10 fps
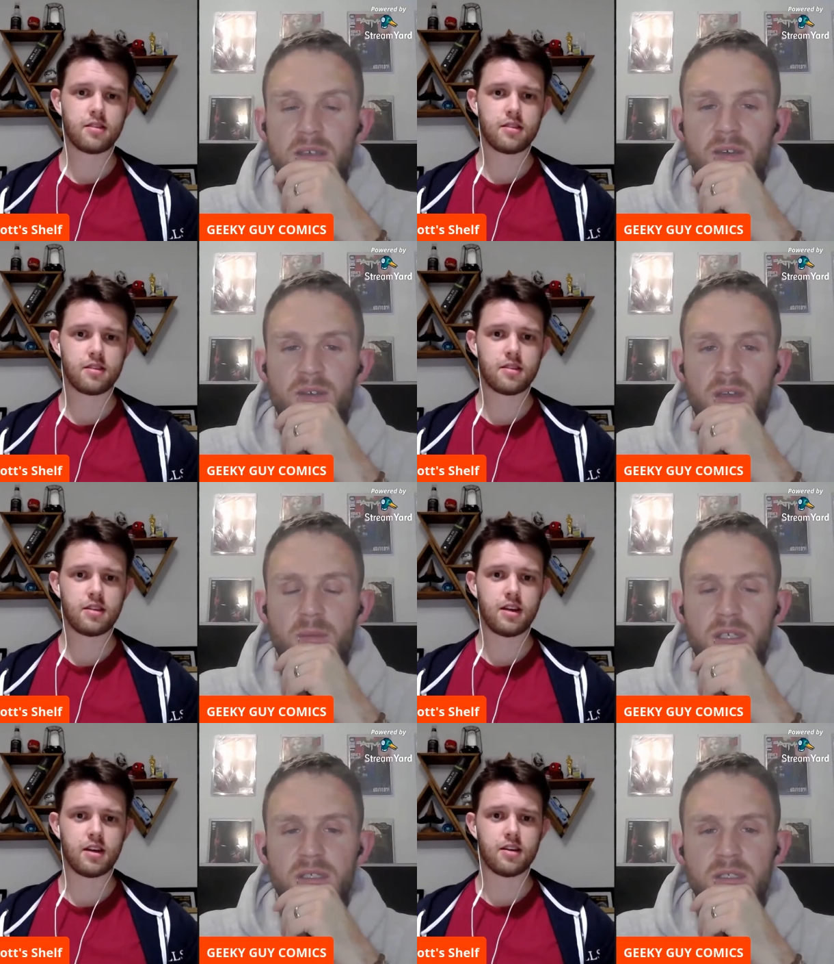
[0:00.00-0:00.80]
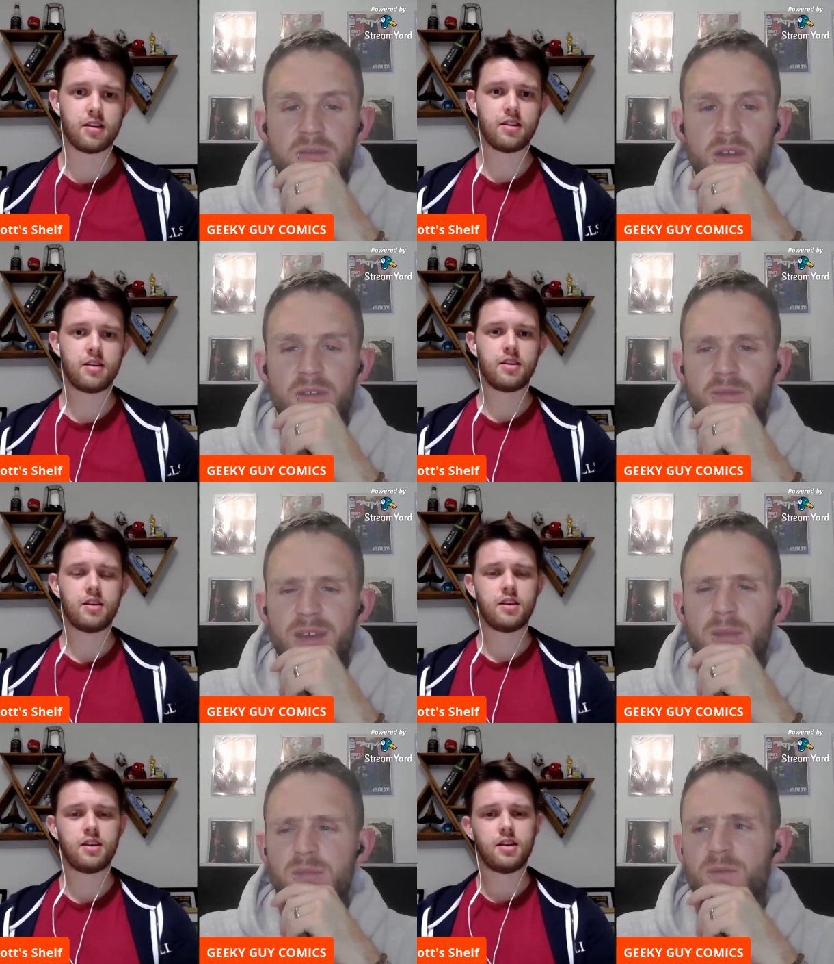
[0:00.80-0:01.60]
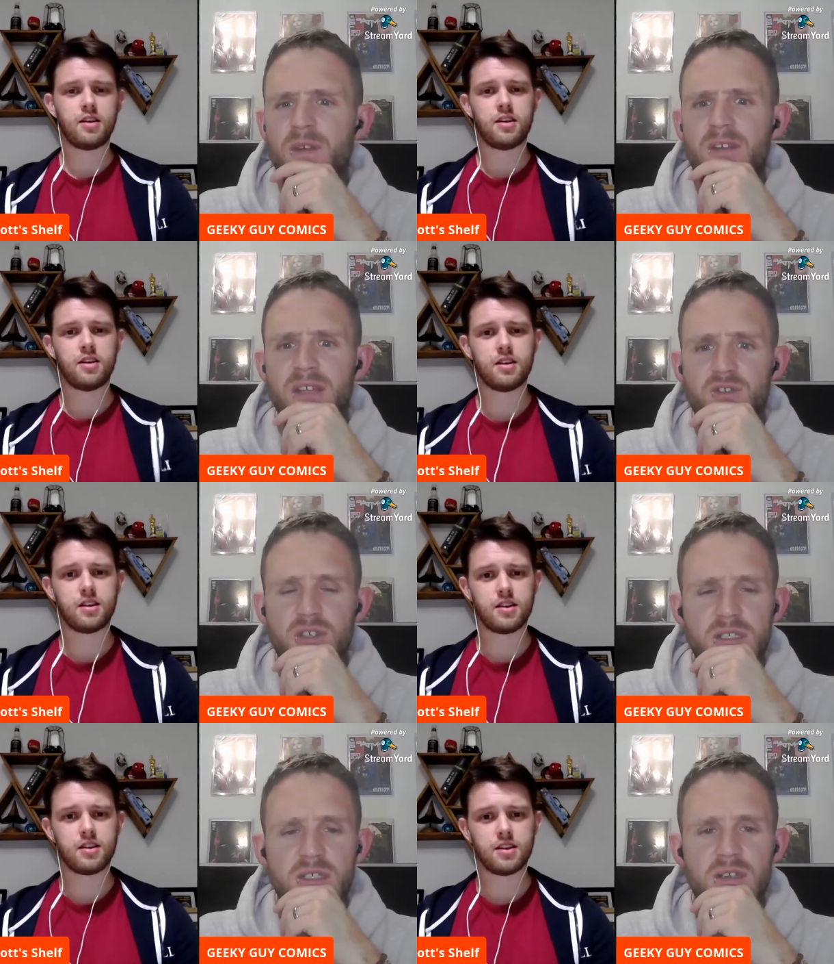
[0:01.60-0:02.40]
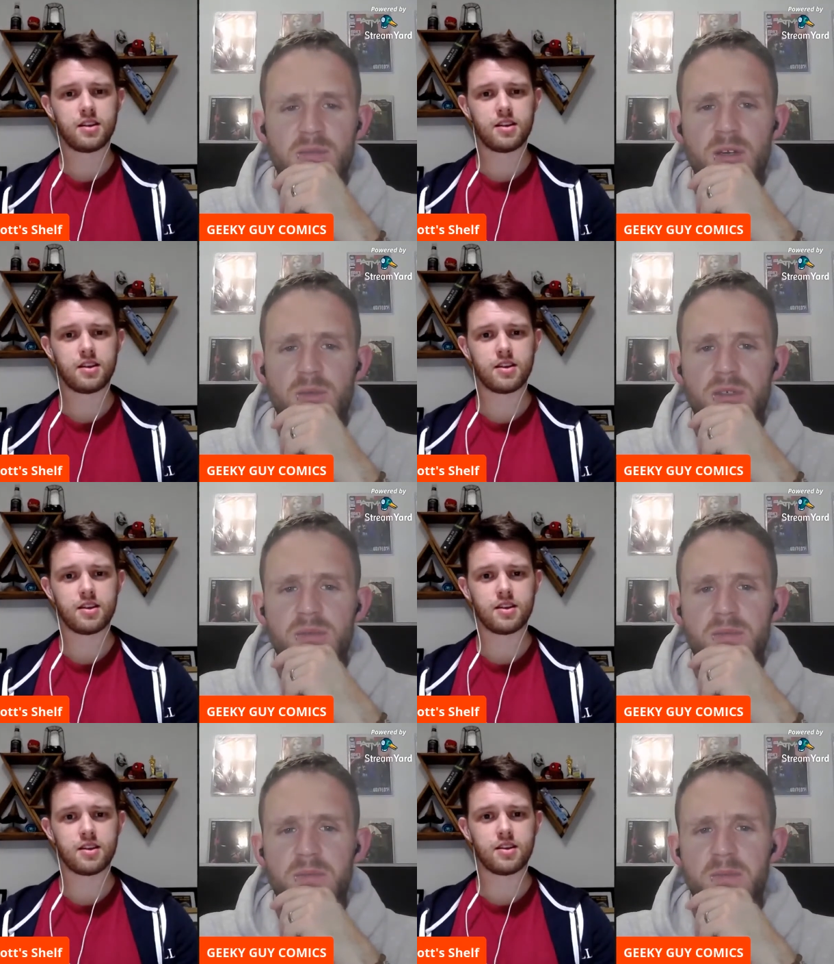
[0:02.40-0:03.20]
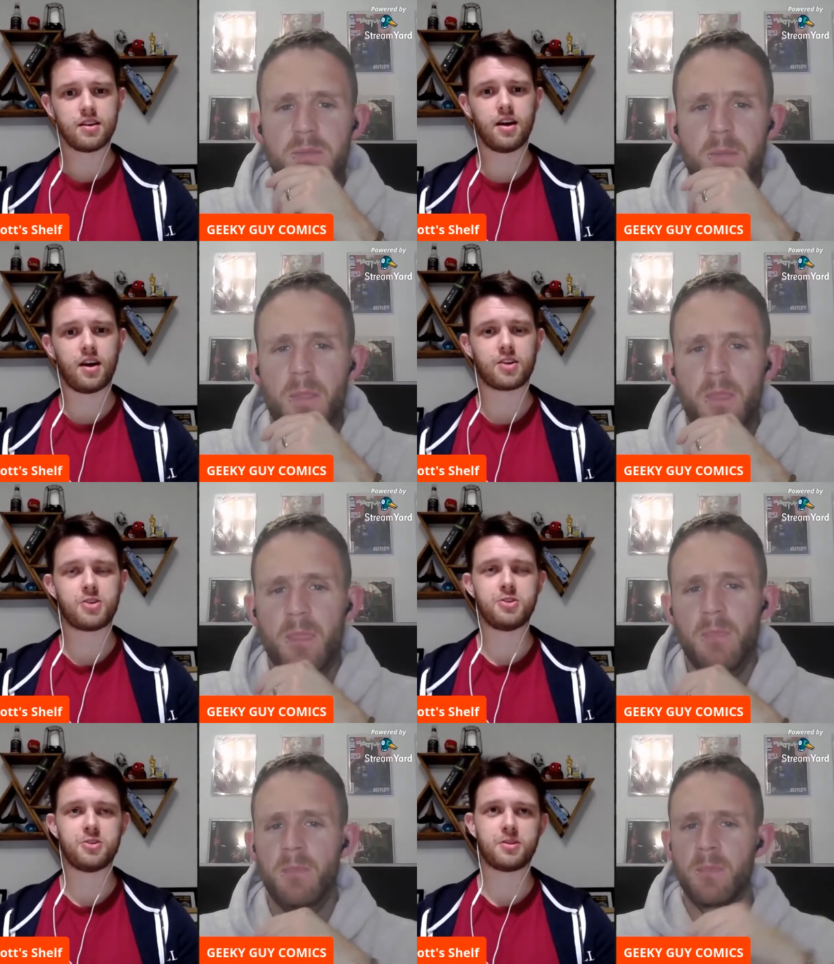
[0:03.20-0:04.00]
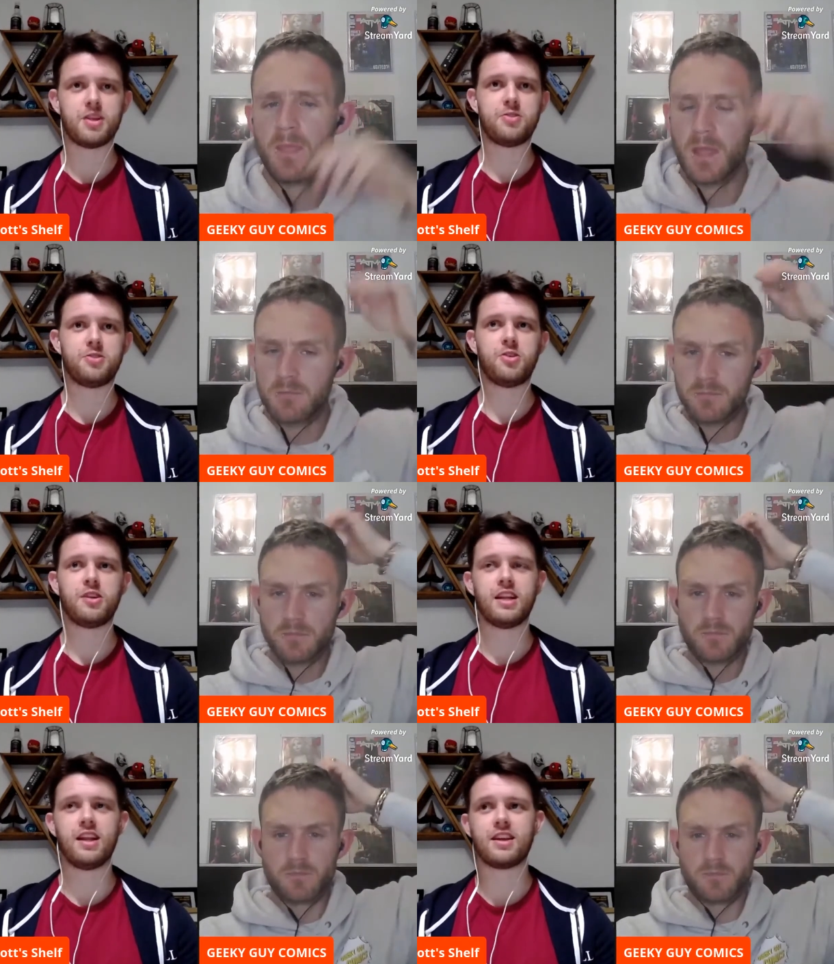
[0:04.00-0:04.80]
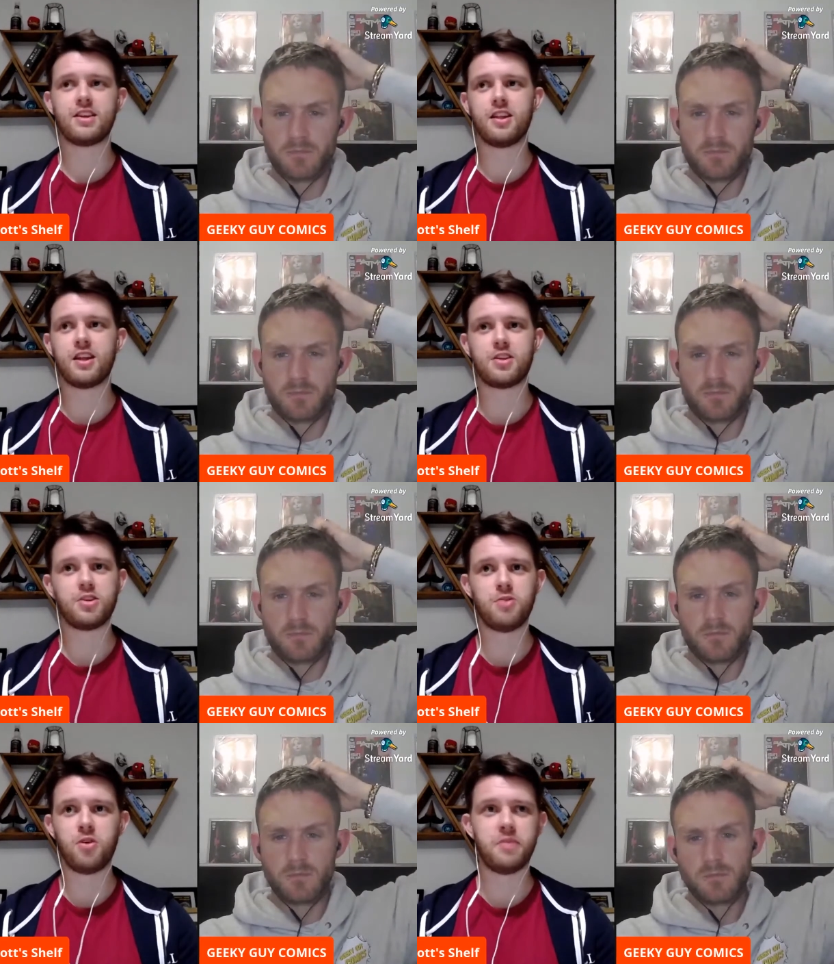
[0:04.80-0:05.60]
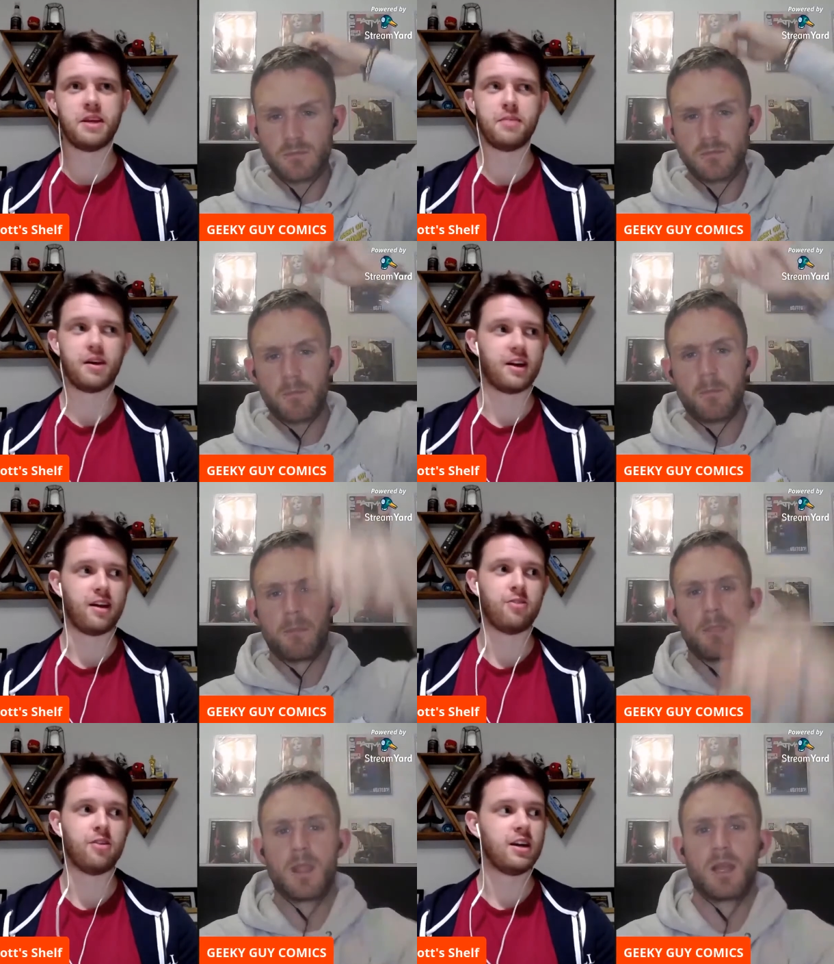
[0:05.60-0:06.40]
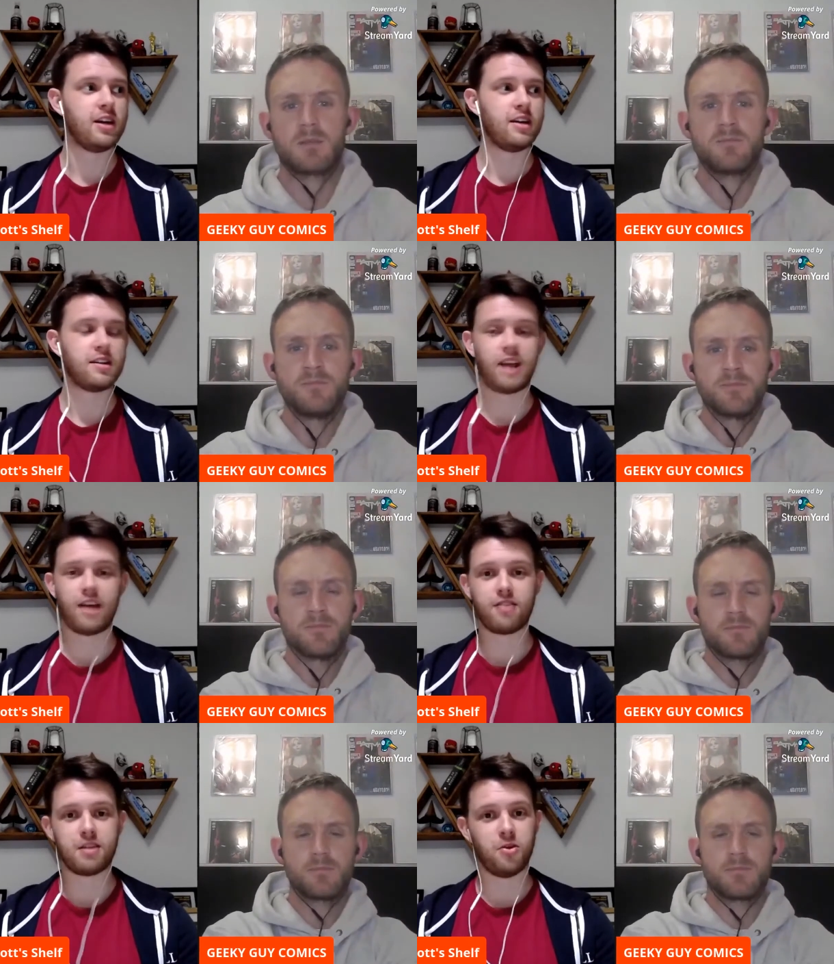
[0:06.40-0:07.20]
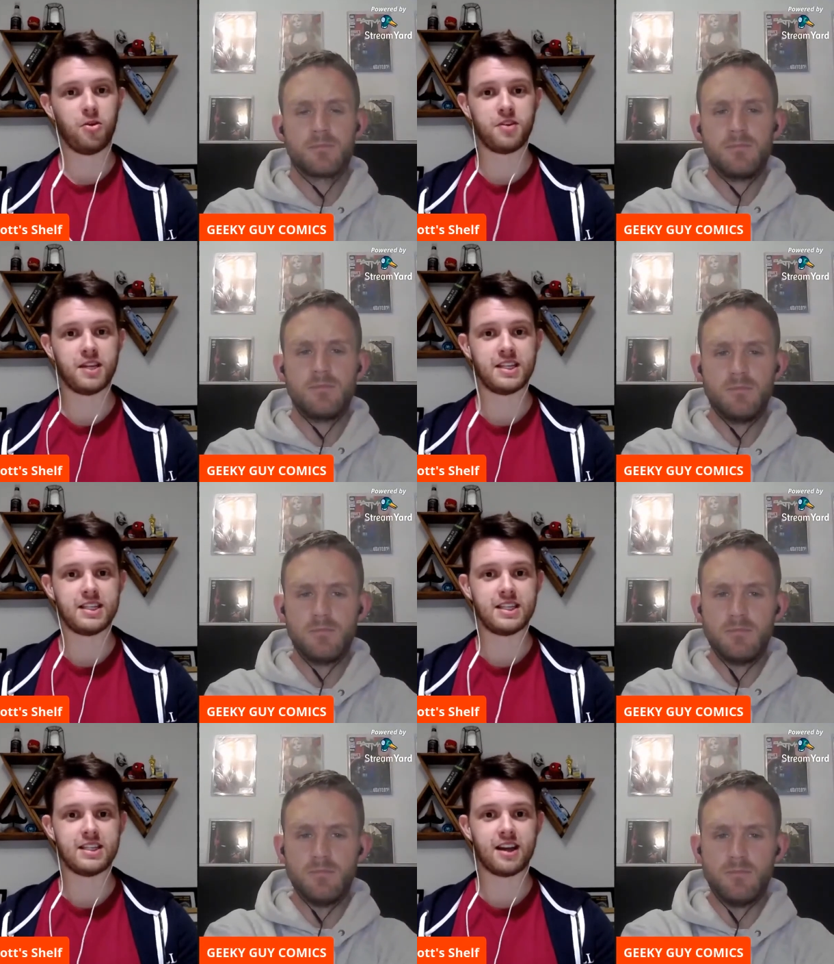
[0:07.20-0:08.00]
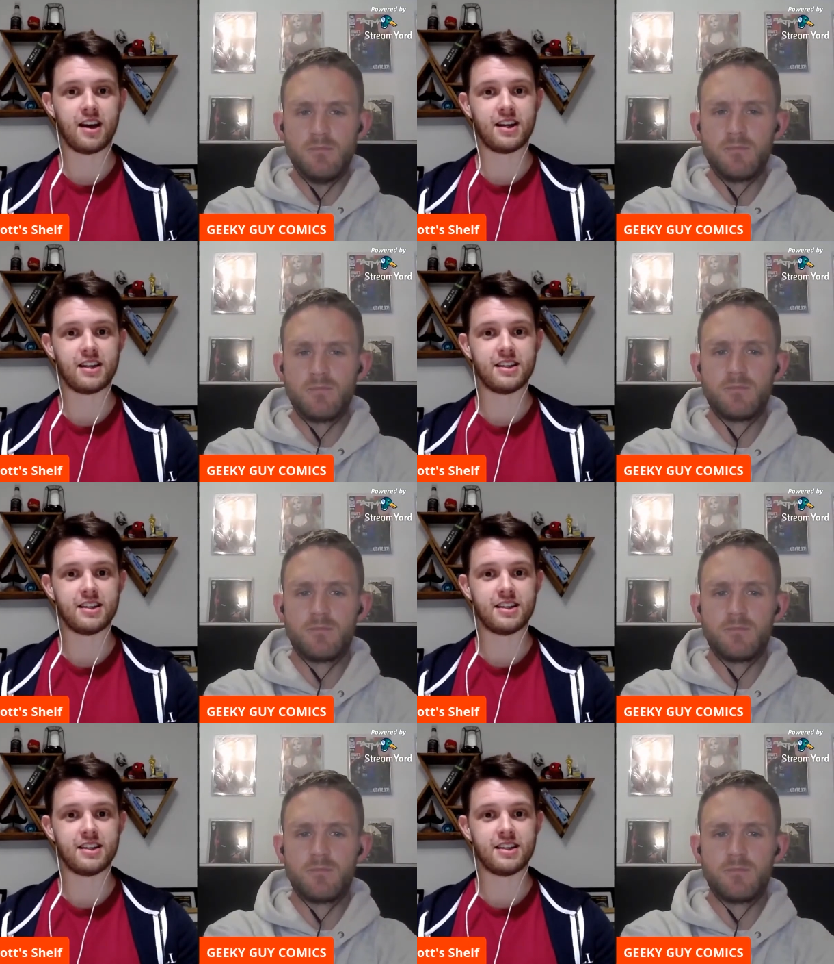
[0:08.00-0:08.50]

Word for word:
Speaker 1: yeah, Venom yeah. is very very interesting at the moment.
Speaker 2: Ah, oh, good. I'm glad you're enjoying it. Like like you know me by now, definitely more of an indie guy.